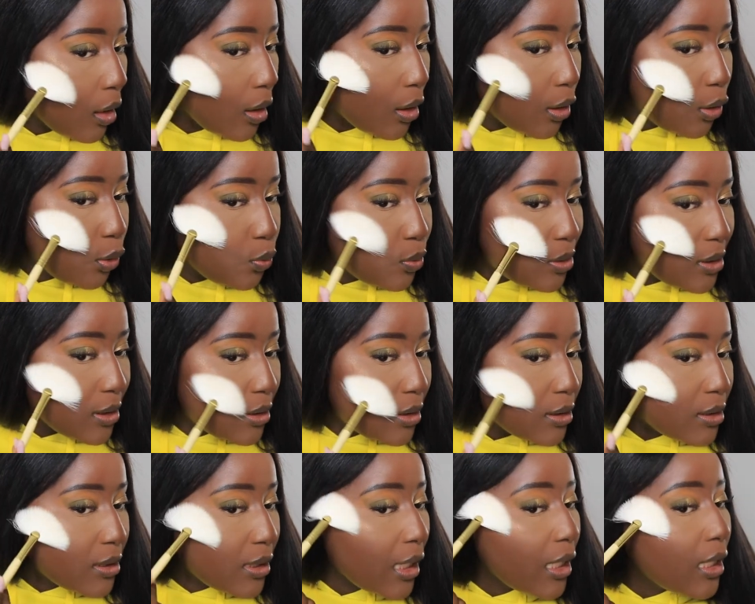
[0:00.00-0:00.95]
you did
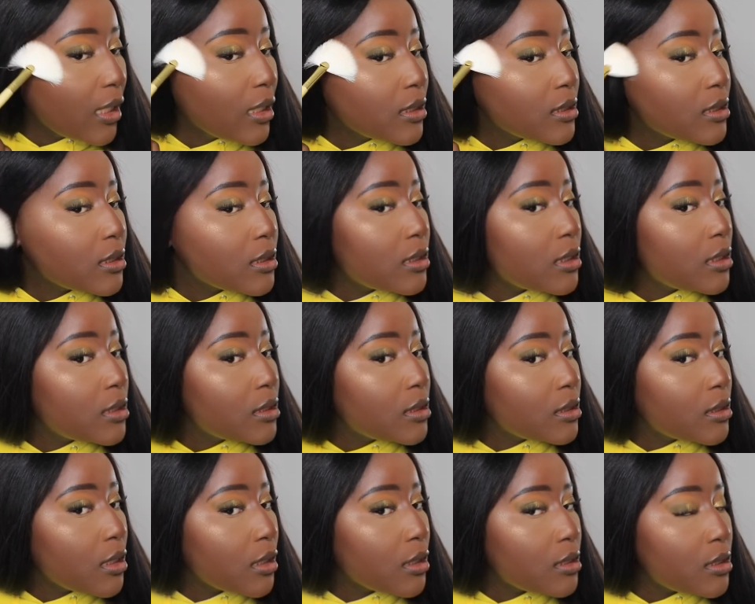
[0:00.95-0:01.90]
the things.
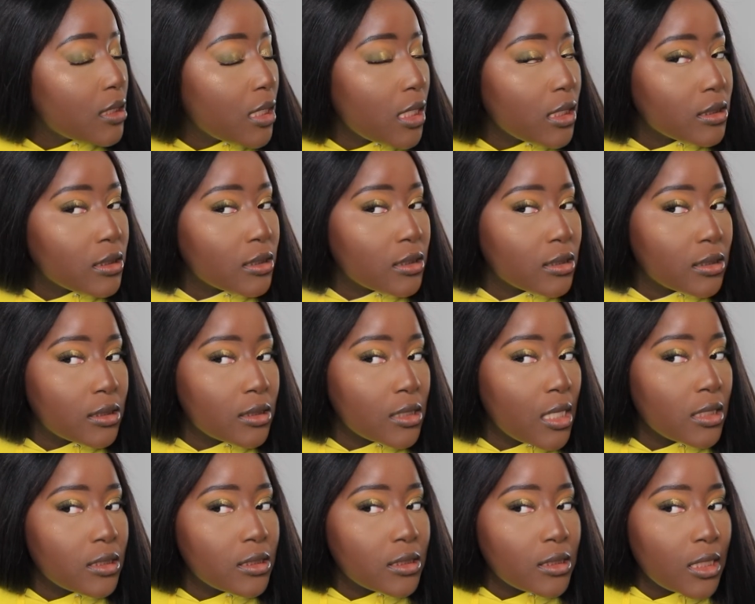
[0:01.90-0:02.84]

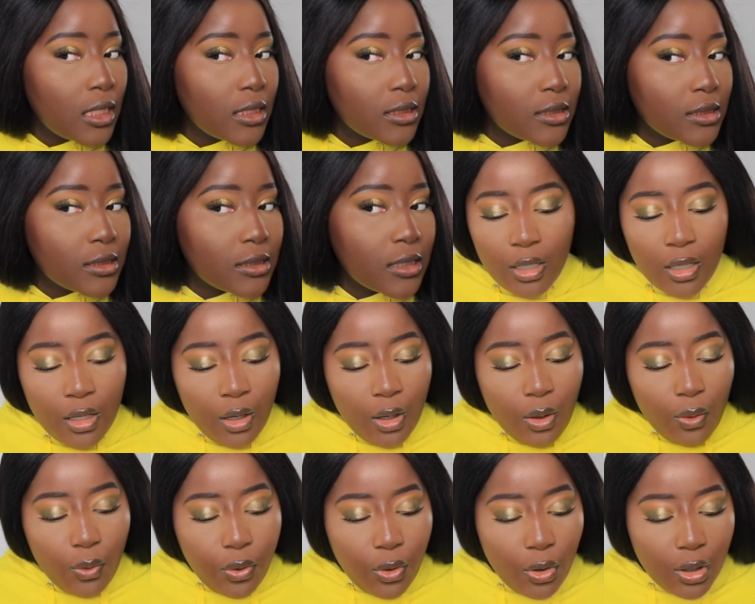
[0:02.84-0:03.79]
Sis.
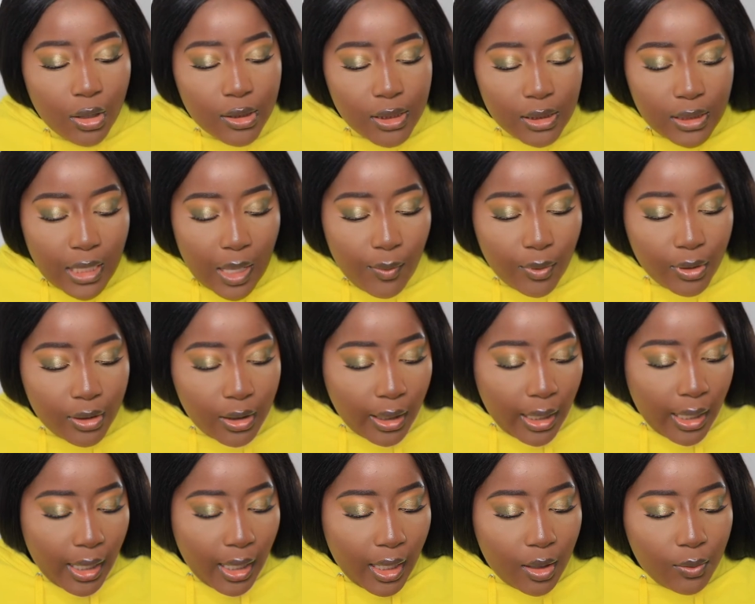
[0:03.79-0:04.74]
So now I'm gonna
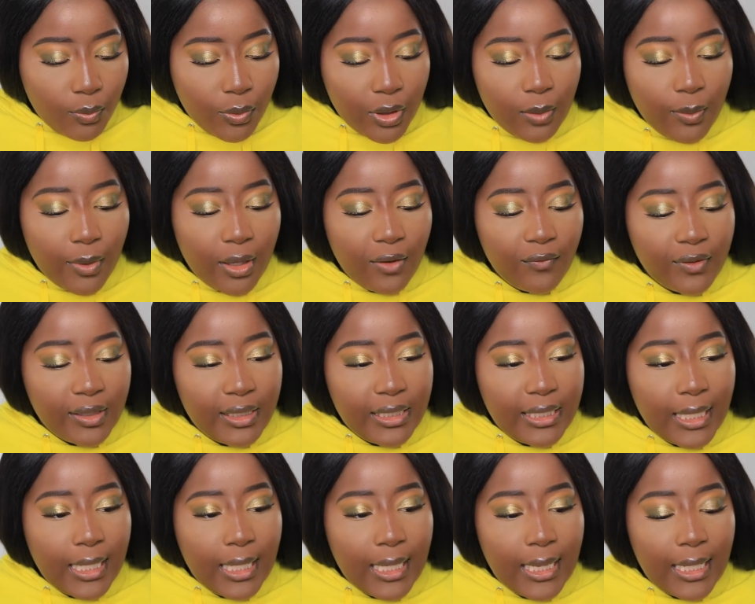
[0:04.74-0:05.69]
get in with a bit of
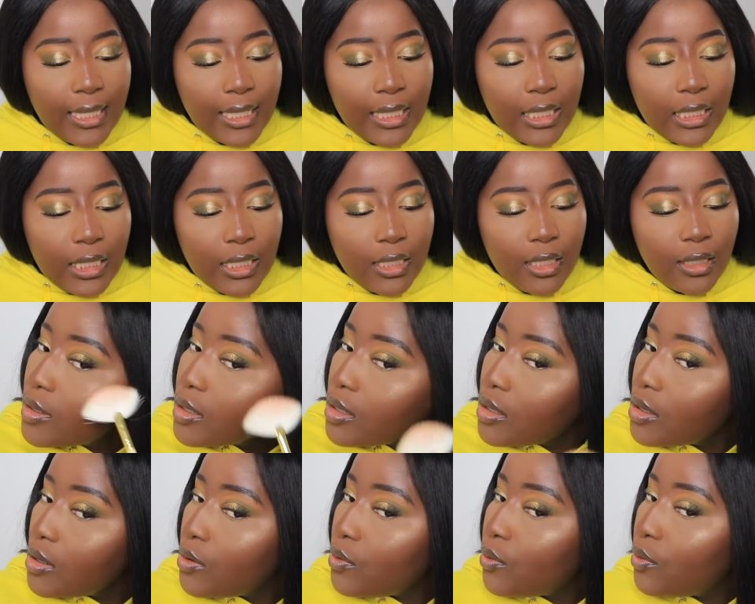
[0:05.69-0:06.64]
Get Laid.
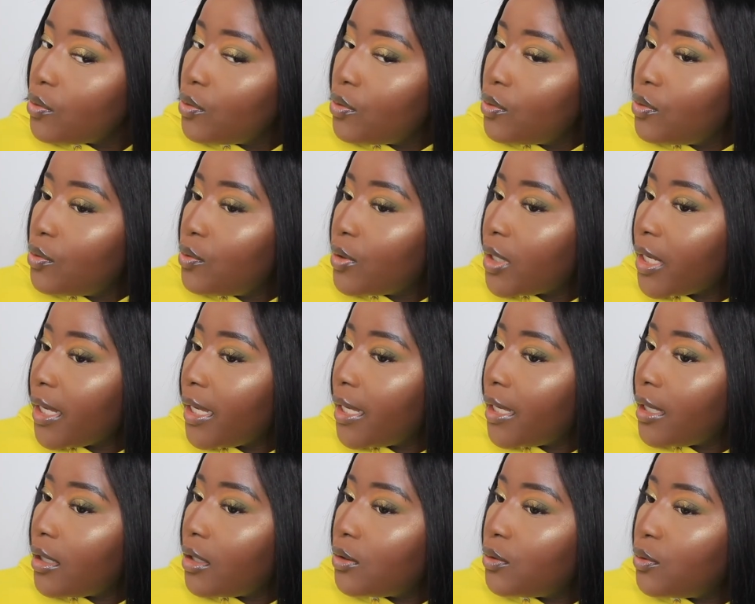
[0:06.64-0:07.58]
Ooh,
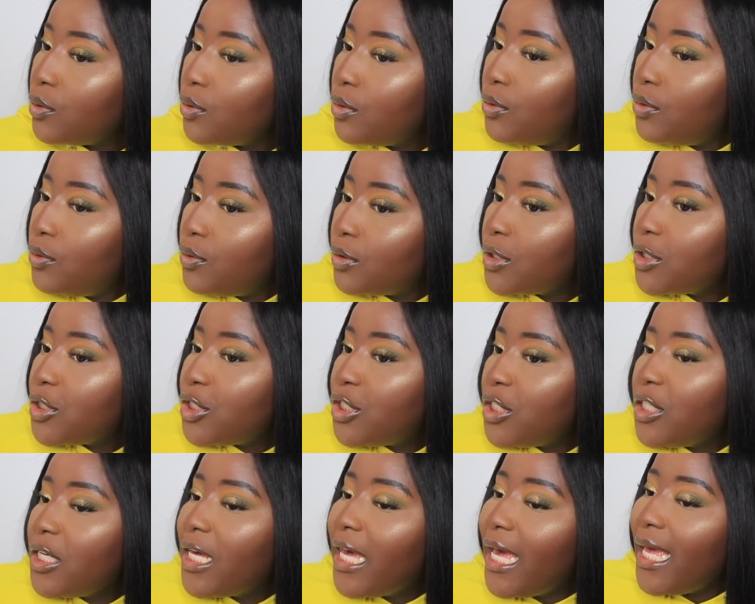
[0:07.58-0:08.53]
okay. Oh,
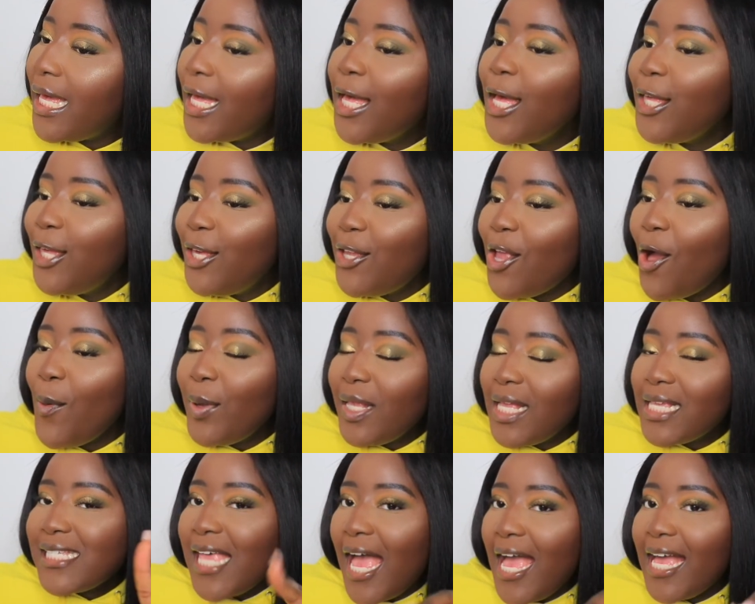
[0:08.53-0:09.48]
she hit. You know
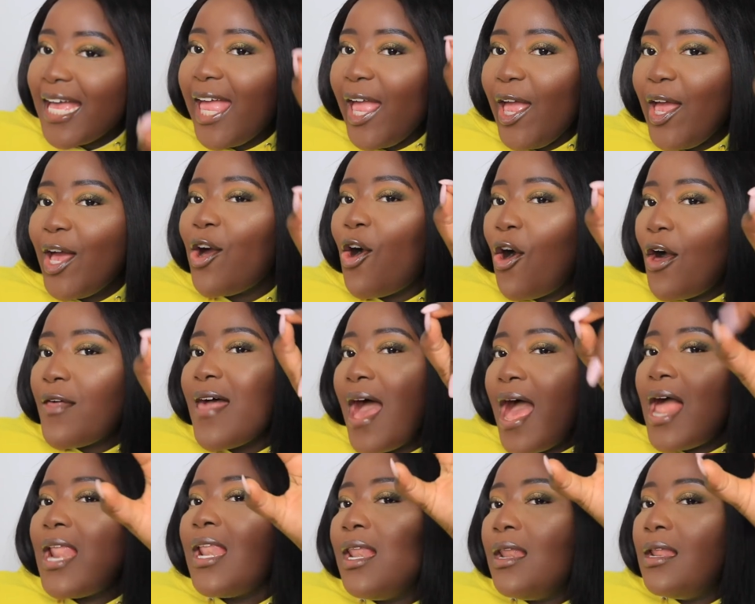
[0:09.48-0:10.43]
when it's like it got
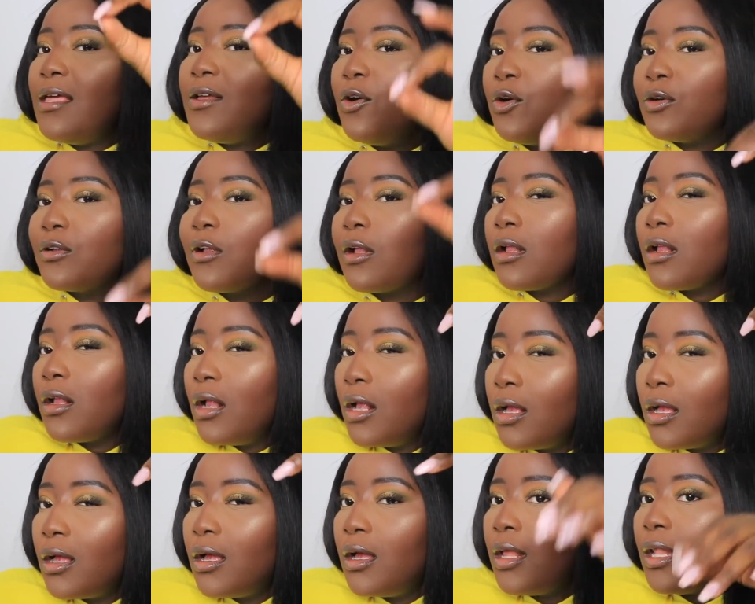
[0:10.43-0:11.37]
that little
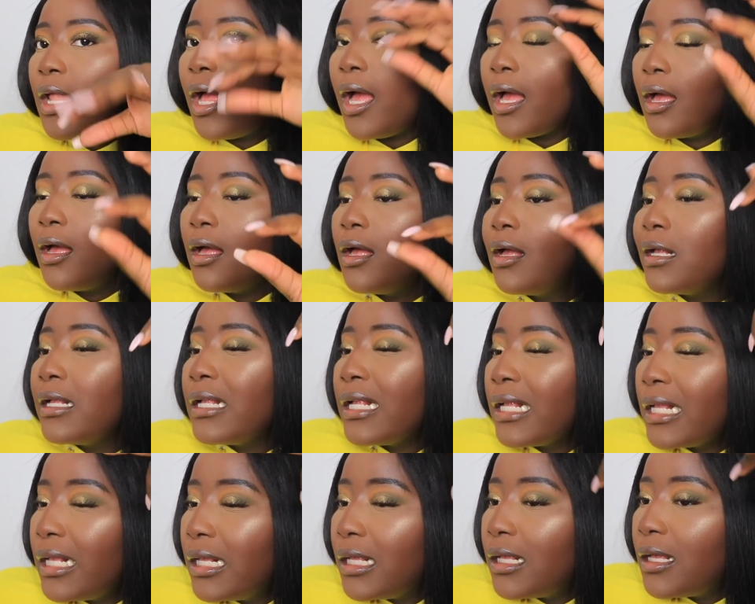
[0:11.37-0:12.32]
like
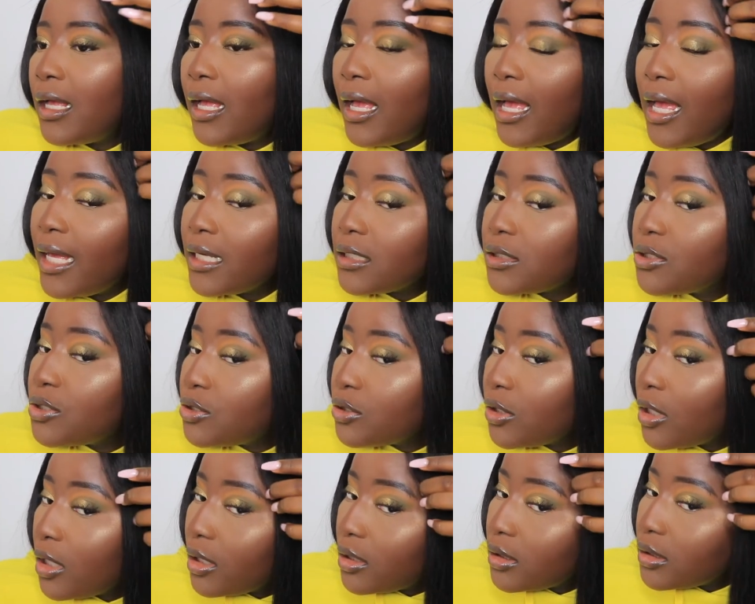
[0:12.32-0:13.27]

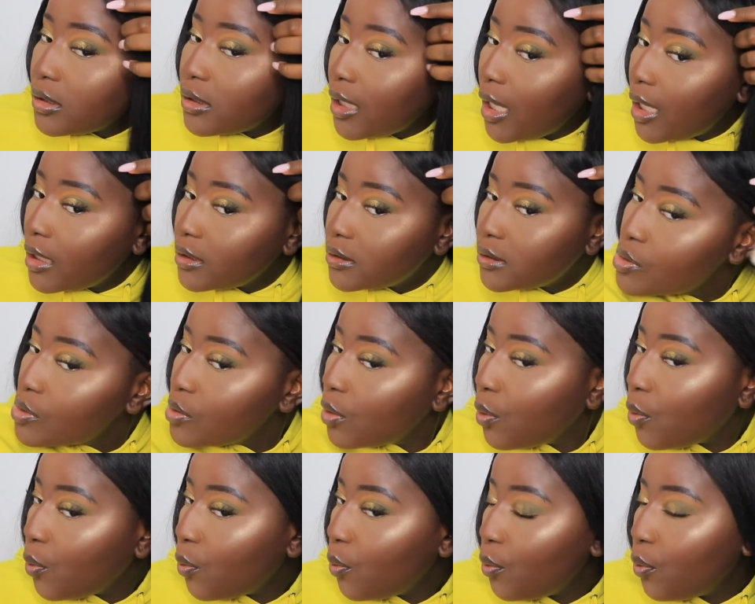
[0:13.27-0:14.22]
extra. Yes.
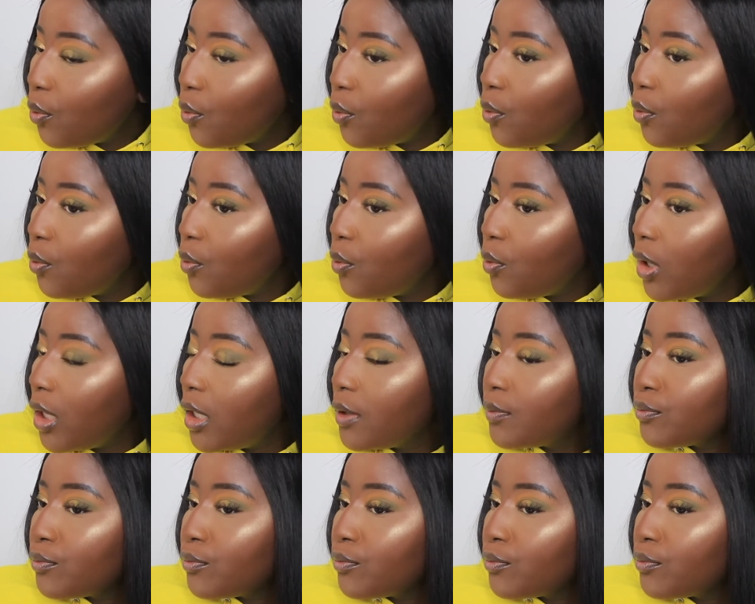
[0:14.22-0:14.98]
Ooh.